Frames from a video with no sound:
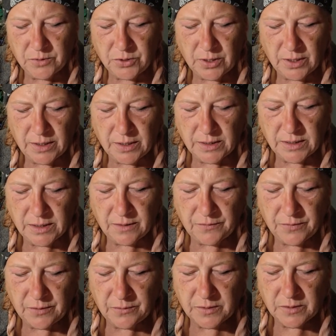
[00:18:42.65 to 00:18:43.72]
trying to see if
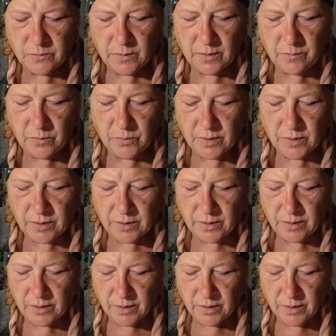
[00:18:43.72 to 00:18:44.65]
there was one more.